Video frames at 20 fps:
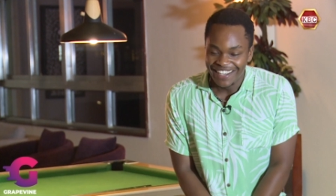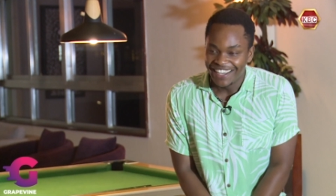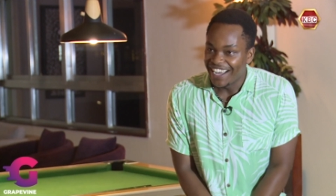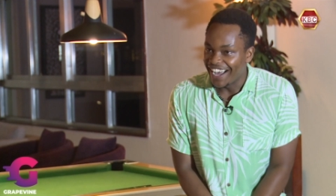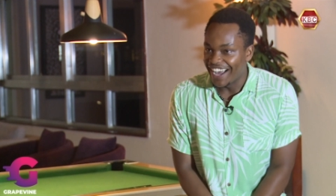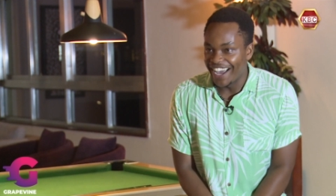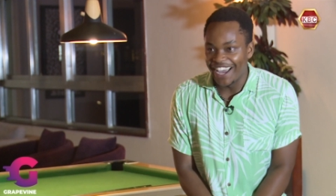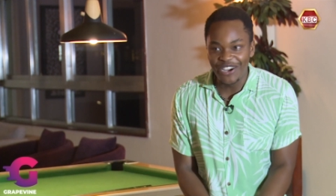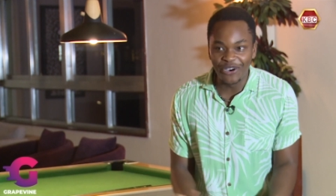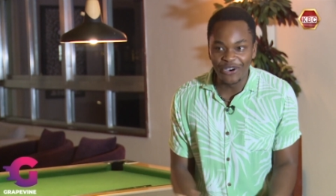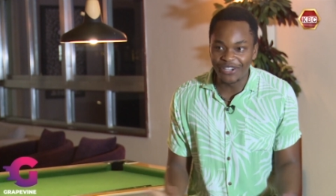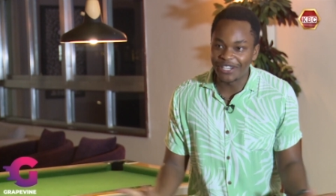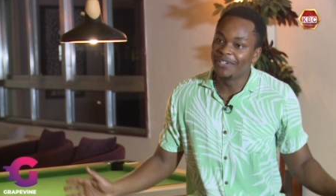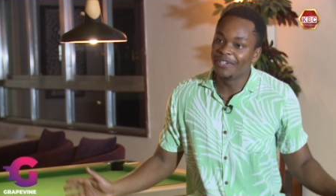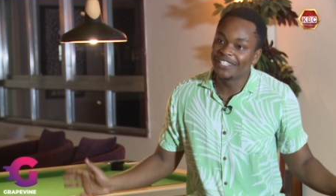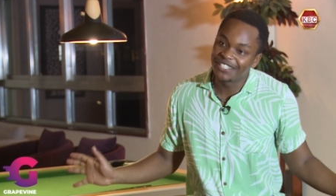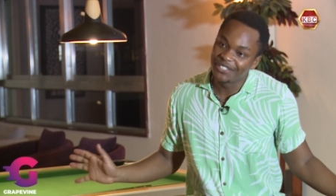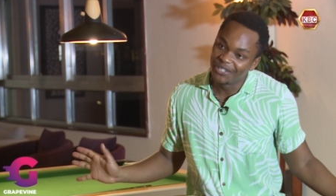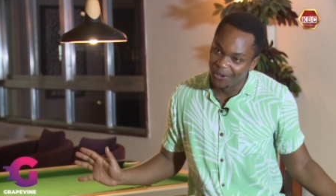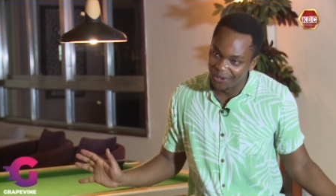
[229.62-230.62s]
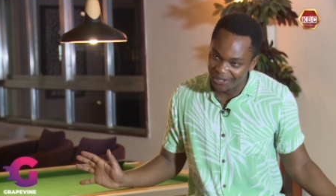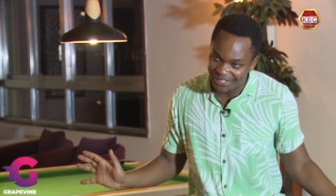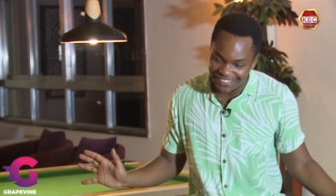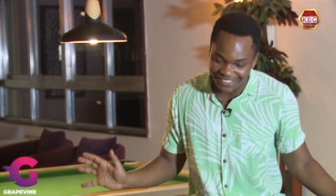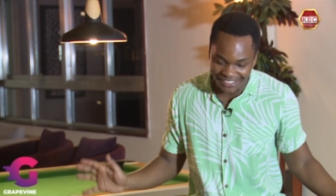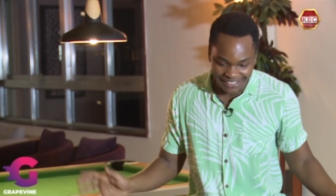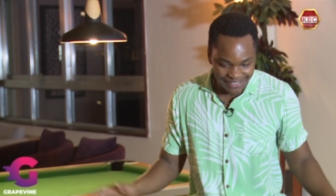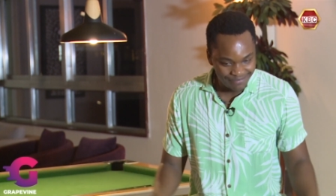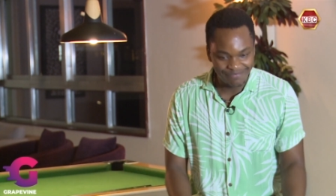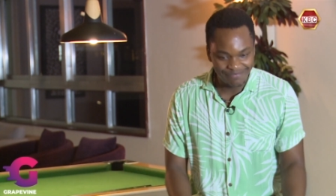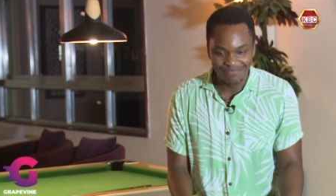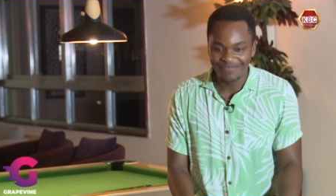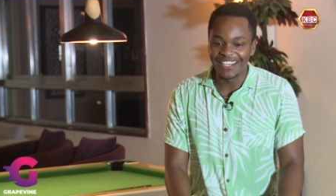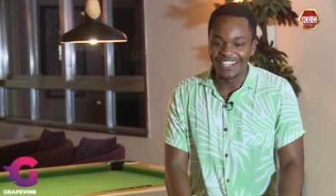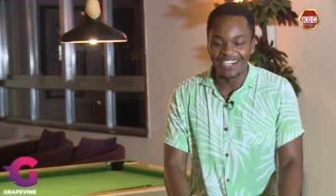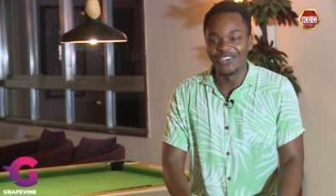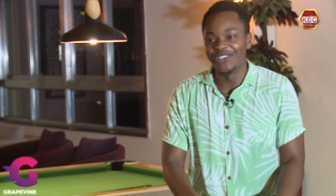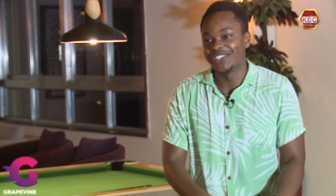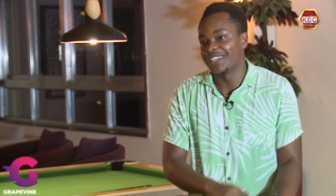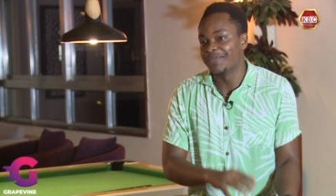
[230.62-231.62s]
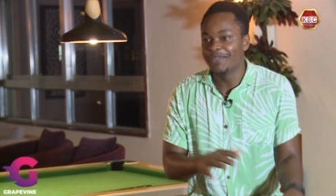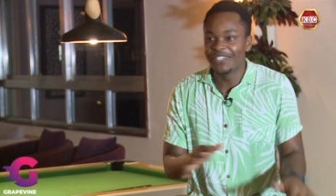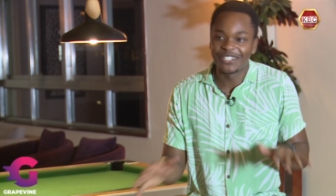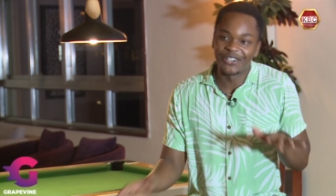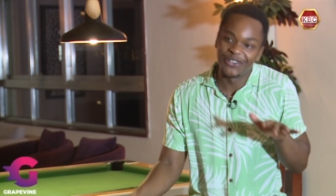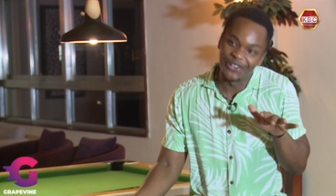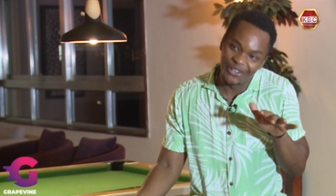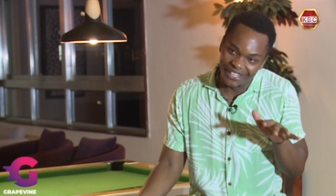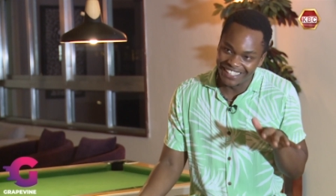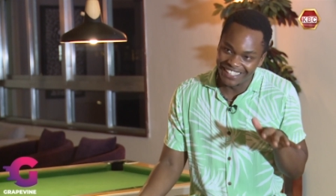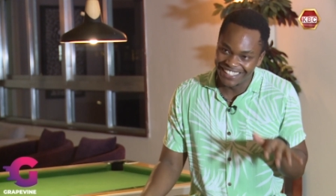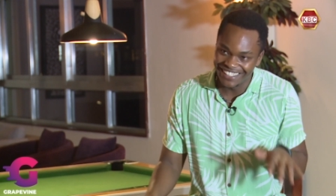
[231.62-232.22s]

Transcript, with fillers: I got a bit naughty, I was a bit horny,